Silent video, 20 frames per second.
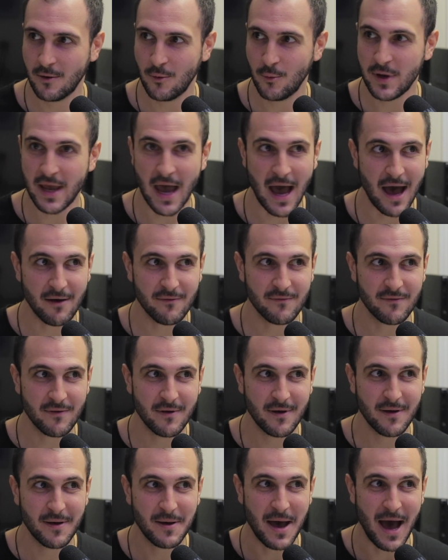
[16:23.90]
We have
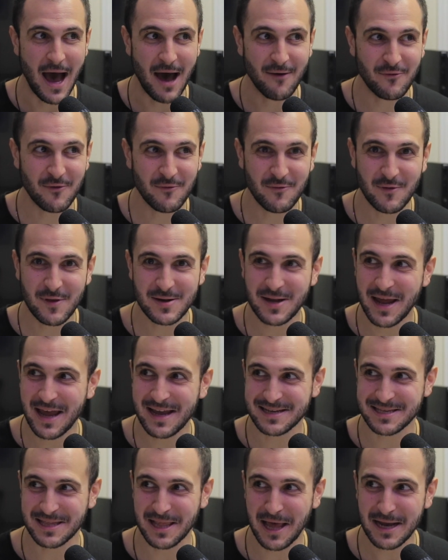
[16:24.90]
half of the day
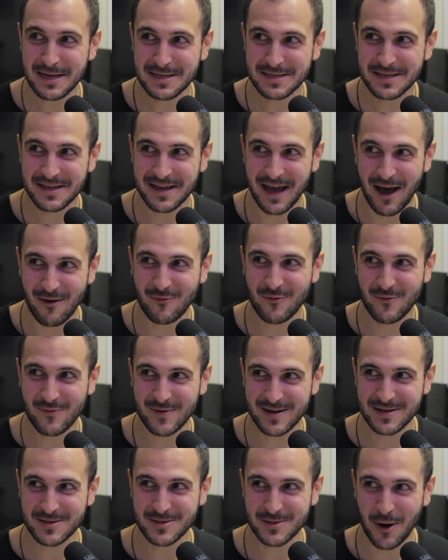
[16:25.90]
is light, half of
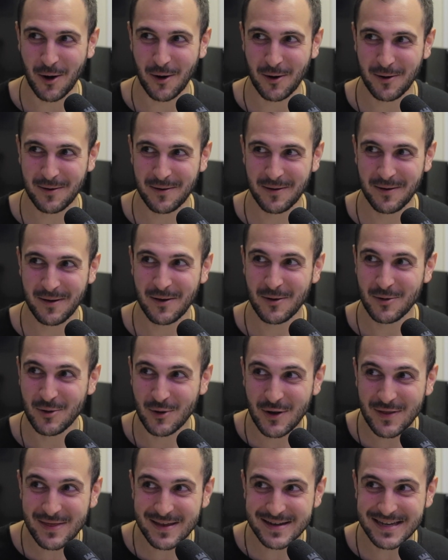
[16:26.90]
it is dark.
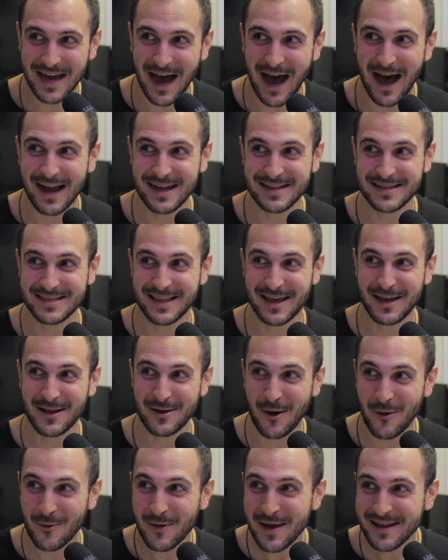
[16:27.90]
Look at the tides. They
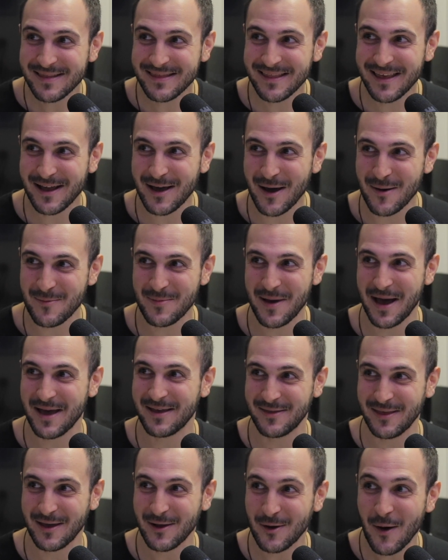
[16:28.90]
go in, they come back,
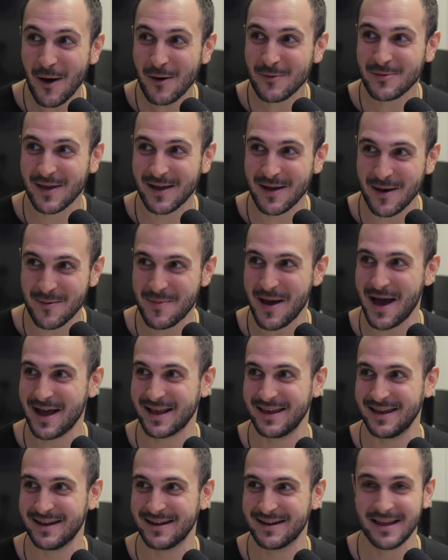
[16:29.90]
they go out, they come
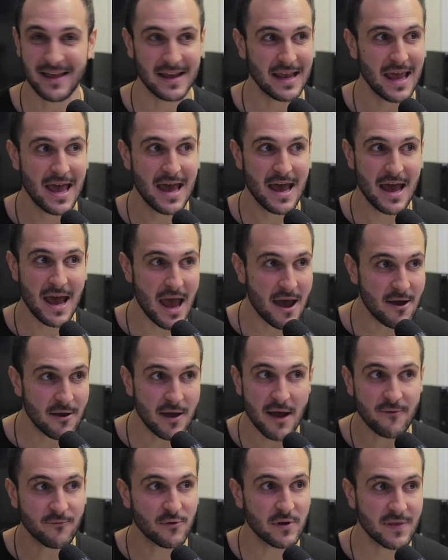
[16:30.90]
back in. Like
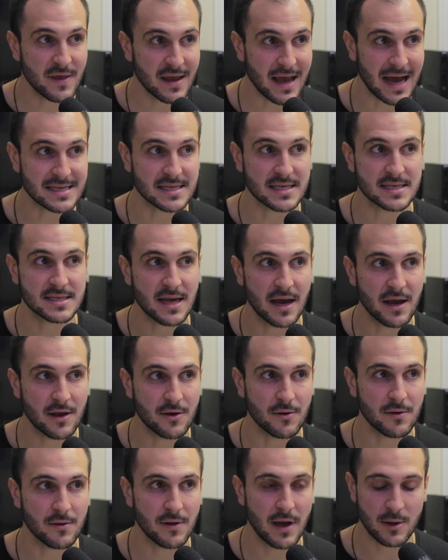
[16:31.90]
everything has a
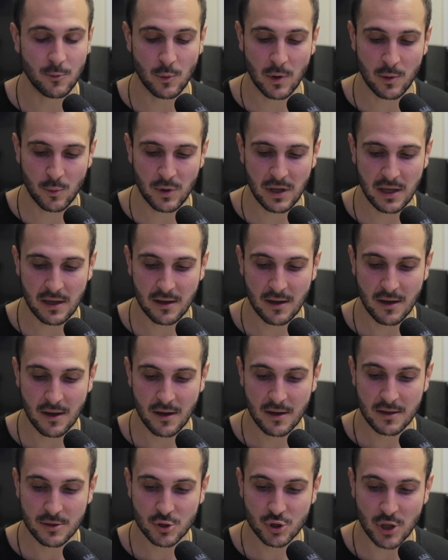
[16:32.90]
cycle. And when we
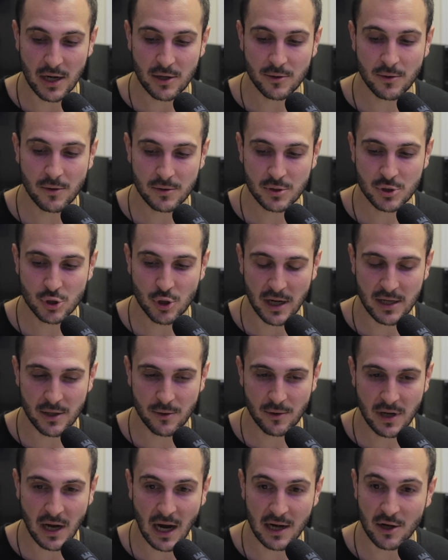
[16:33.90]
try
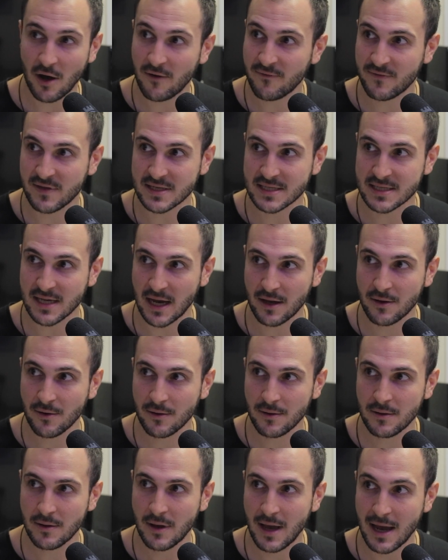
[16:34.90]
to cut off the
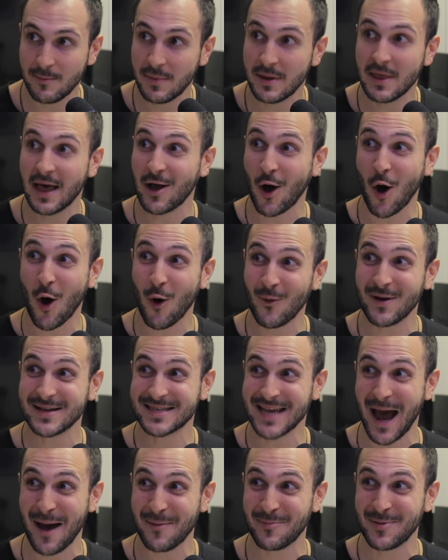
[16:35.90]
cycle and be like
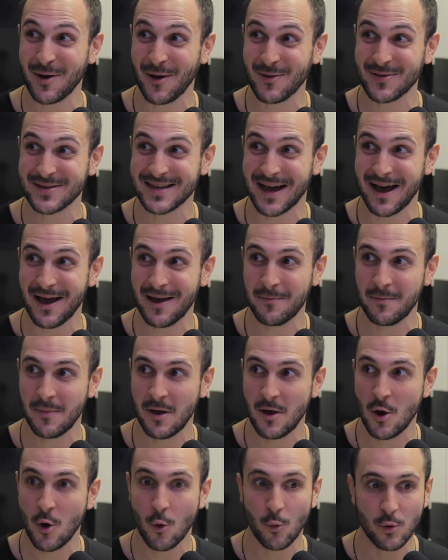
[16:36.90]
always happy all the time,
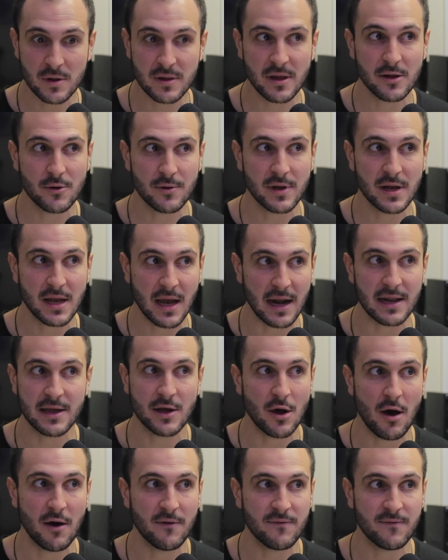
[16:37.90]
we're literally
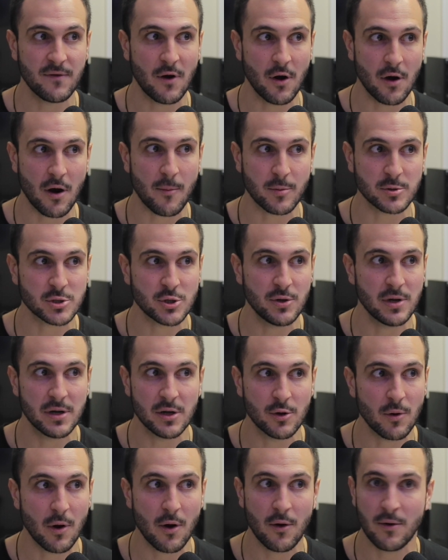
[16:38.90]
cutting off our opportunity to
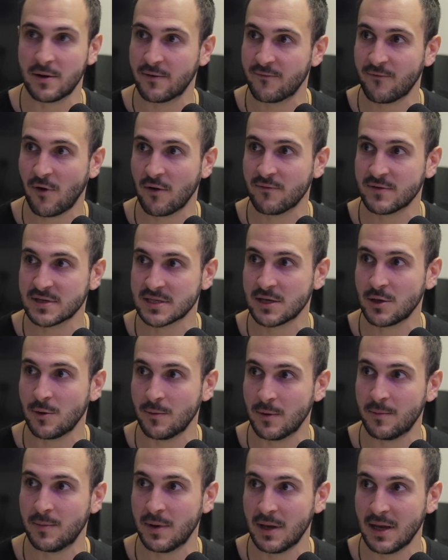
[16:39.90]
grow and evolve as a
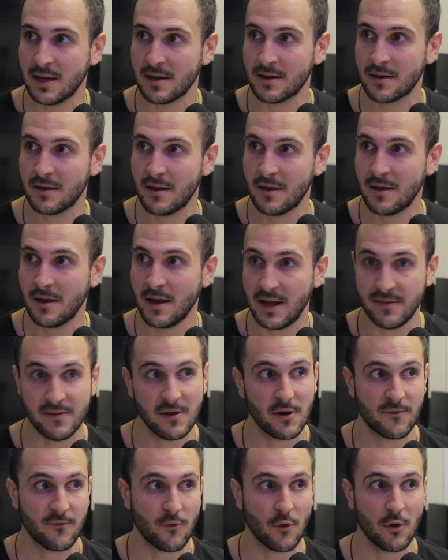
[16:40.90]
human being, and
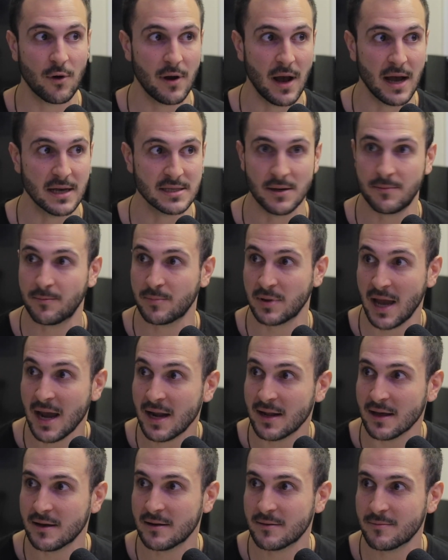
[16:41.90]
therefore as a
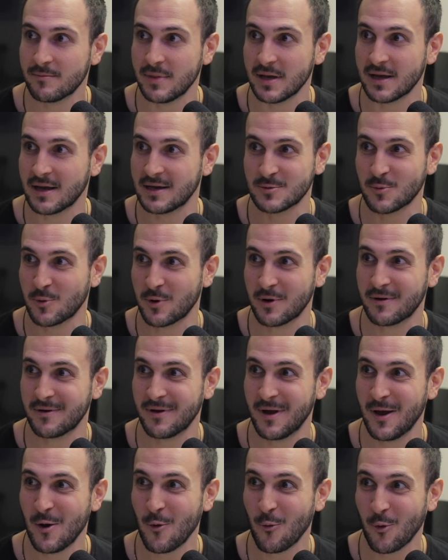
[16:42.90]
planet, because we're
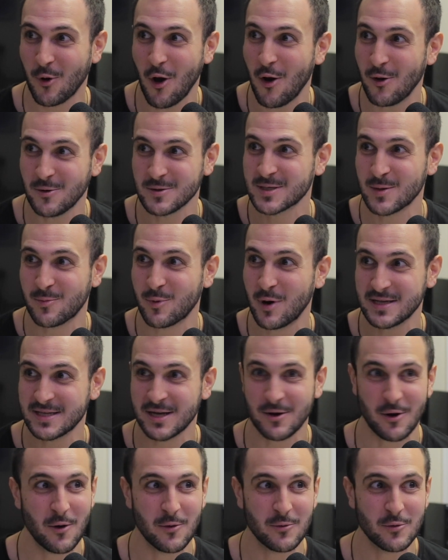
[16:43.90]
all
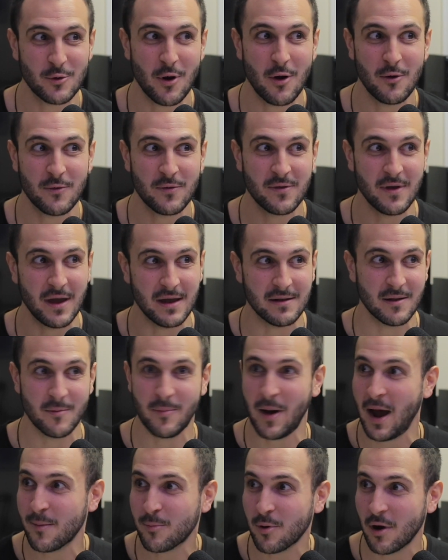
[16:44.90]
suppressing our own growth. And the
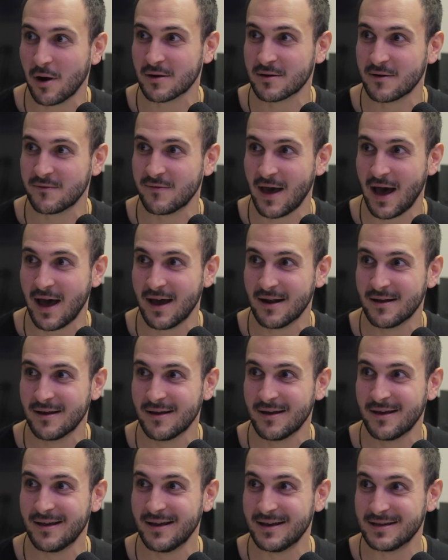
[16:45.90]
byproduct of that
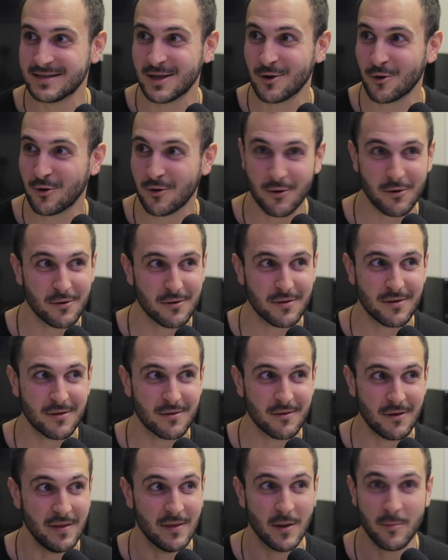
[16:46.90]
is the earth
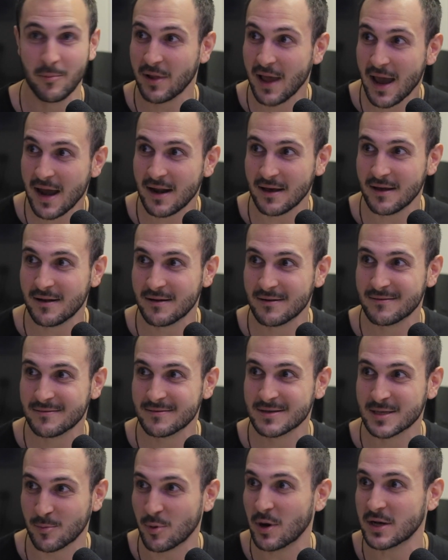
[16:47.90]
and the planet
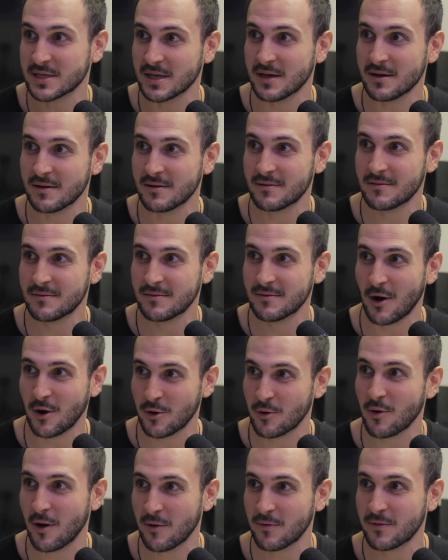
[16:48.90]
suppressing our
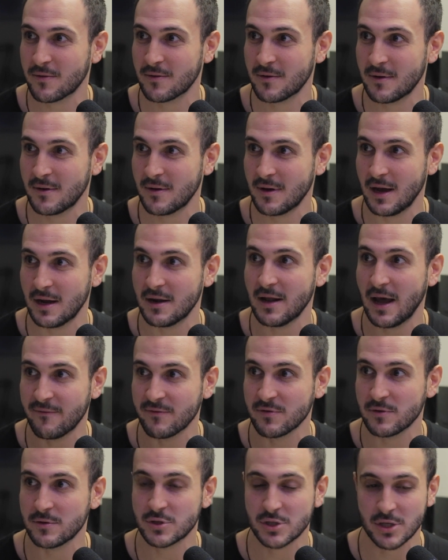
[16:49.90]
growth and
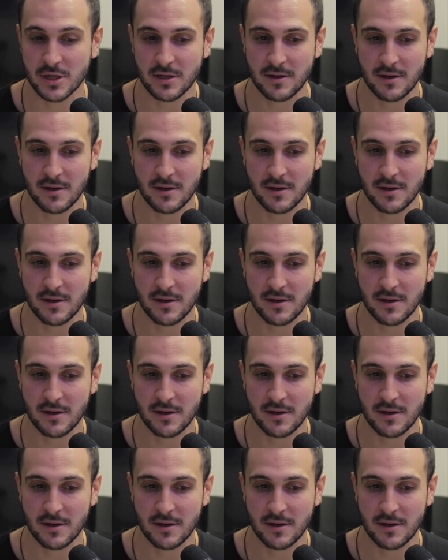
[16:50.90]
evolution.